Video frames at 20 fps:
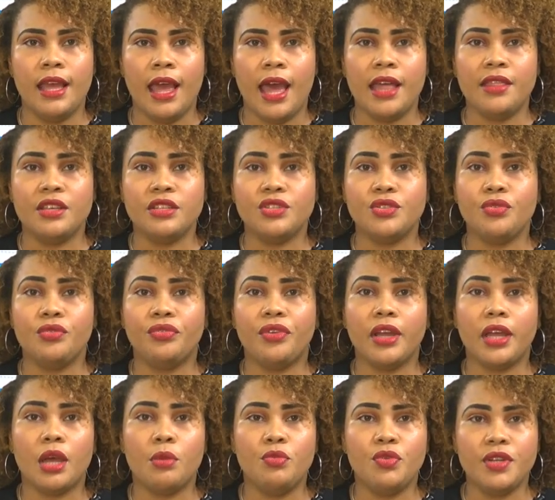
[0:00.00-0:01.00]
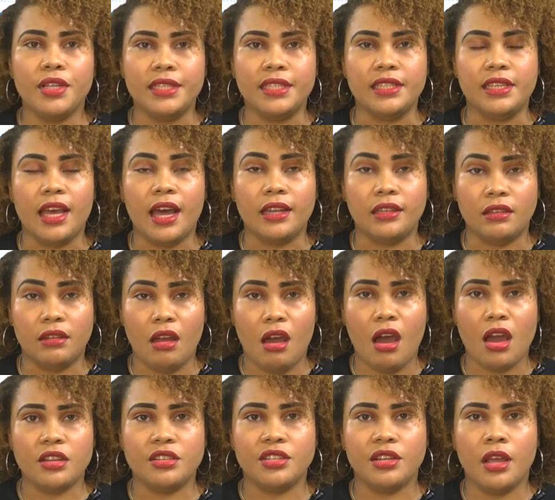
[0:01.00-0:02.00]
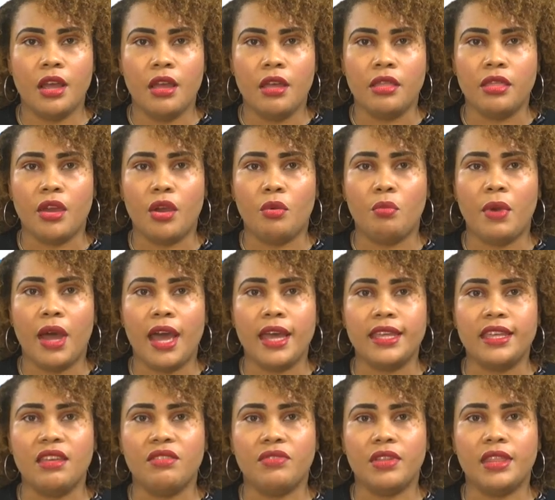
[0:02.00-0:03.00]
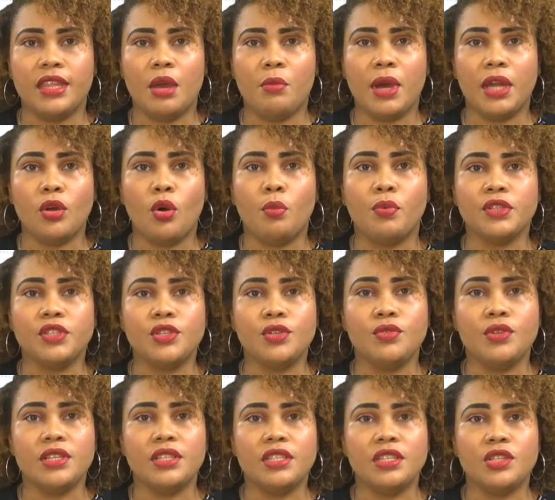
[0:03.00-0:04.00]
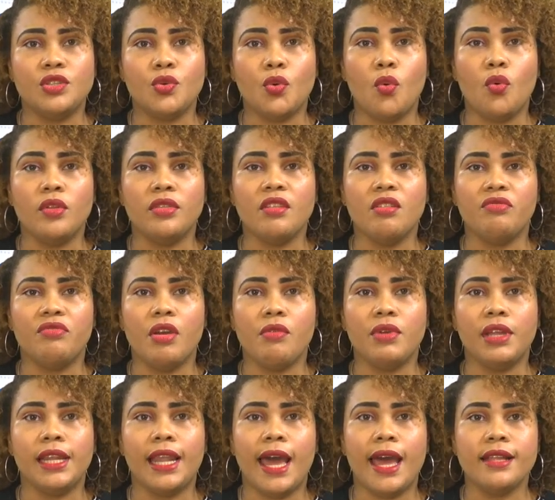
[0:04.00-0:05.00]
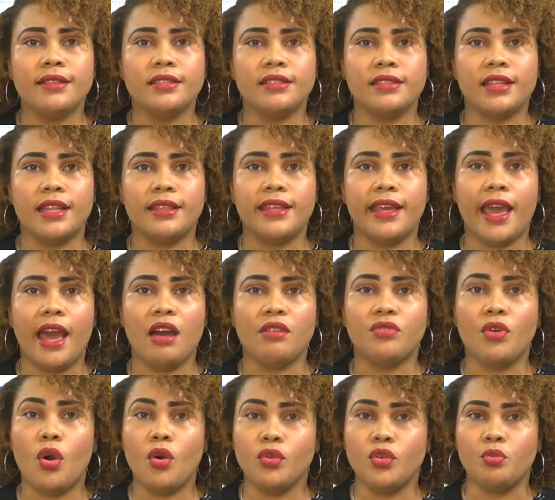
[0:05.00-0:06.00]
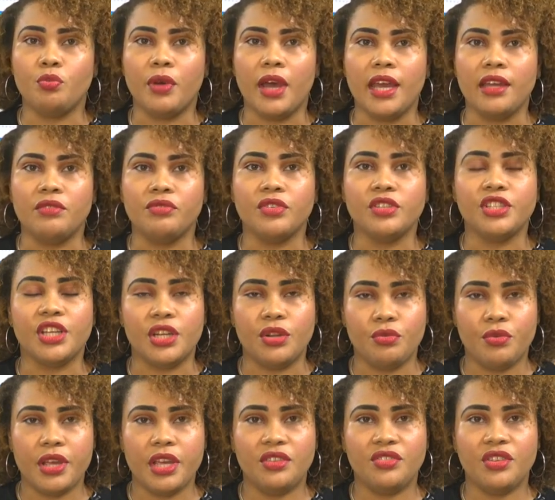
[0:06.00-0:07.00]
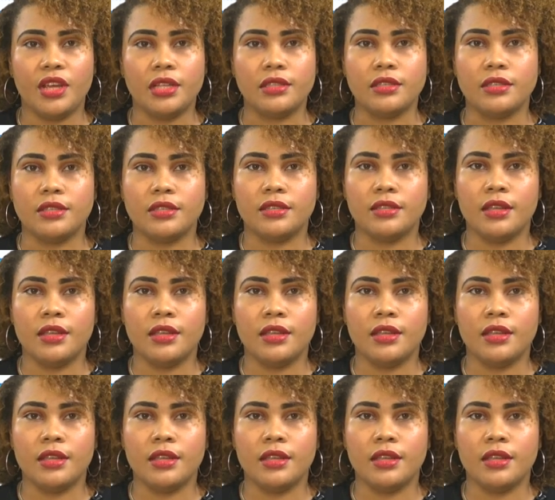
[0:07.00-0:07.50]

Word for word: and the Soufriere community at large, thereby giving them an opportunity to own the very lands that they have occupied for generations.